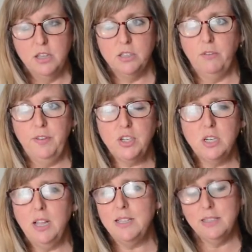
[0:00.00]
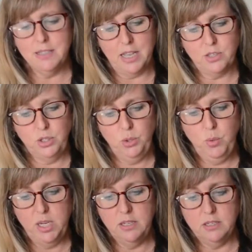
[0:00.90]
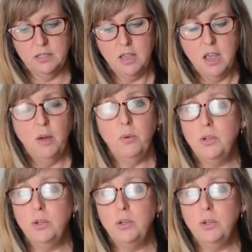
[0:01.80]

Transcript: So fiction classes last 2 weeks. We